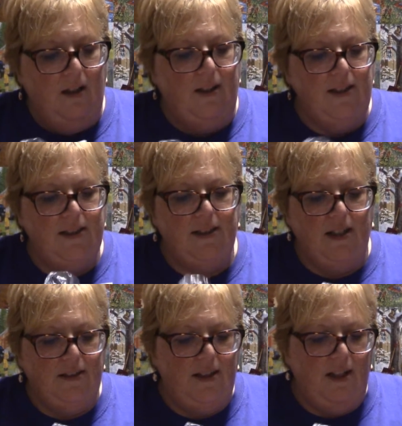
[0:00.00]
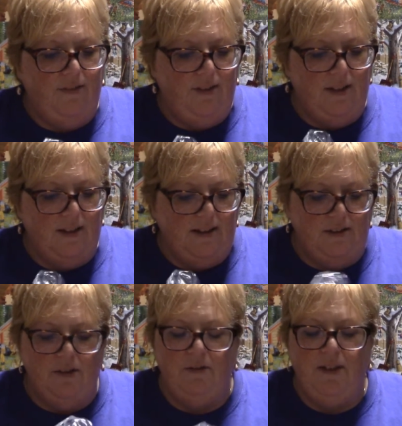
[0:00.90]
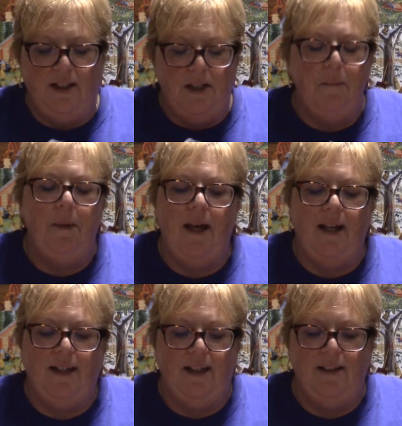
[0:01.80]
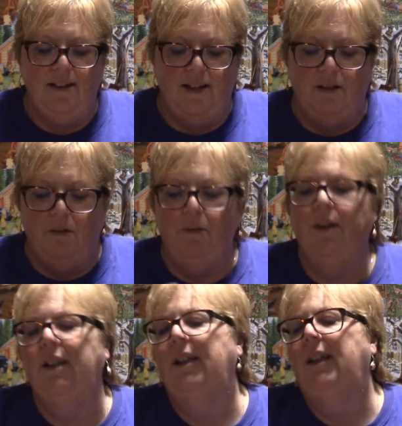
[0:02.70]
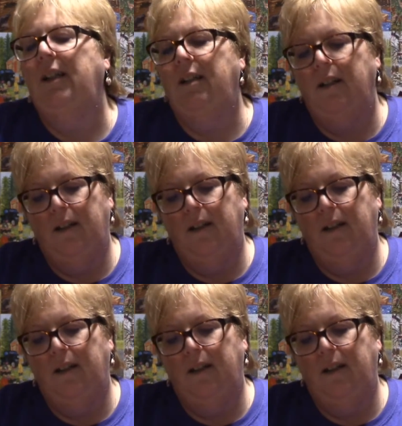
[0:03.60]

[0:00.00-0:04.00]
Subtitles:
This I'll definitely donate it back in. I don't really need